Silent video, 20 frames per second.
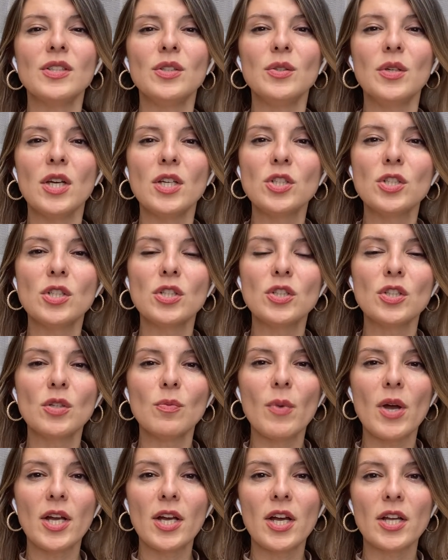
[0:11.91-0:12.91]
situations
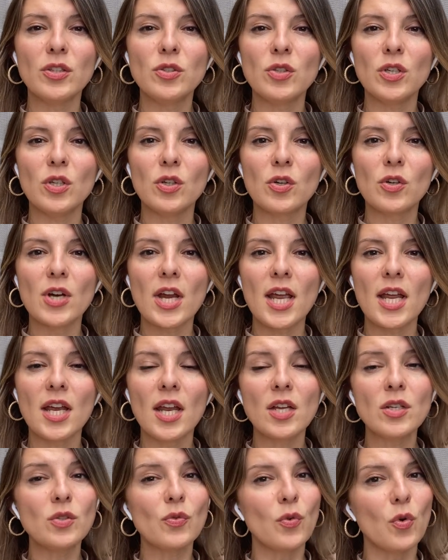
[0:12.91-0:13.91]
in my country
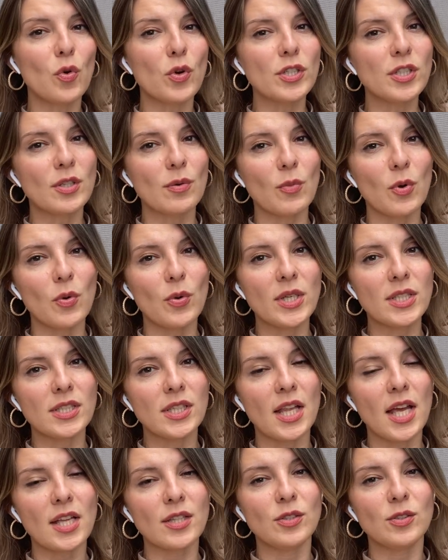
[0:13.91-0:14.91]
Ukraine and of course I'm always
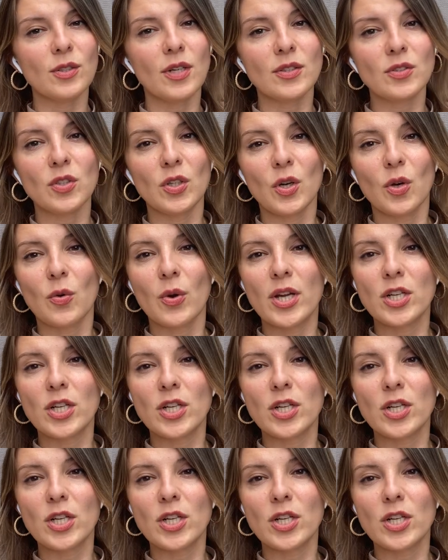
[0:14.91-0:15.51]
glad to answer your